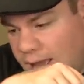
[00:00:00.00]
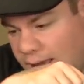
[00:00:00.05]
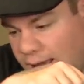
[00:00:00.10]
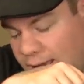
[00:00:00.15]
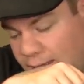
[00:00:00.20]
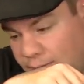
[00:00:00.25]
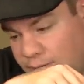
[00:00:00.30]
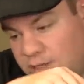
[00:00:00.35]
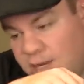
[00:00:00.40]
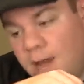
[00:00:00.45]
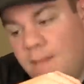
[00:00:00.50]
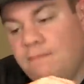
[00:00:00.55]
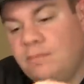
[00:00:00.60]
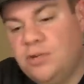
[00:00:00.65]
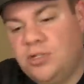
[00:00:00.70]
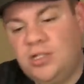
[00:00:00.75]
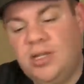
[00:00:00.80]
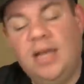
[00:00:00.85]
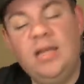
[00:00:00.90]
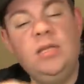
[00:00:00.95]
Um,
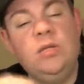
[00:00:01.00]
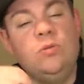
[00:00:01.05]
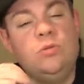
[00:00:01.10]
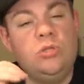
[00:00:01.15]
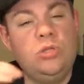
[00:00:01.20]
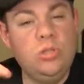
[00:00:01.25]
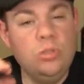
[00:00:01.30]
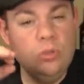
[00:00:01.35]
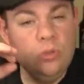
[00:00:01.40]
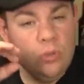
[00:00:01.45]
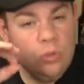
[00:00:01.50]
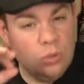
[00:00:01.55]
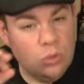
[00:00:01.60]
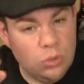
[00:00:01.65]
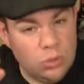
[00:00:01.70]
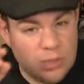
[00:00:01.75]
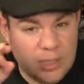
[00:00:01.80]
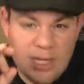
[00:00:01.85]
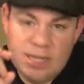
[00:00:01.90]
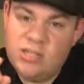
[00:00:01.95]
10%, you
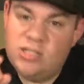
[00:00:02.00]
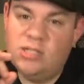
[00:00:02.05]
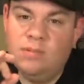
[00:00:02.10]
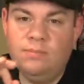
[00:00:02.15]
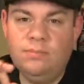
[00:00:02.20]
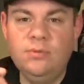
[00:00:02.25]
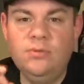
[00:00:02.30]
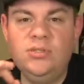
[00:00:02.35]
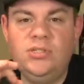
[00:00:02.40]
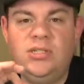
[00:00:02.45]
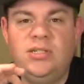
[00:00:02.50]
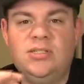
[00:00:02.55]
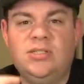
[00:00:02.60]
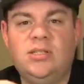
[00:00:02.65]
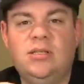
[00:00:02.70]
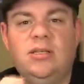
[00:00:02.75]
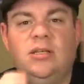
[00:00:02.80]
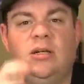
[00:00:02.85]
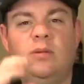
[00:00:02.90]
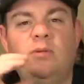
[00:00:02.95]
do taste the
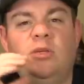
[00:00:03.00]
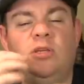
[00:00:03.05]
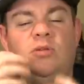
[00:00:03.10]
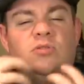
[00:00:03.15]
booziness a little bit.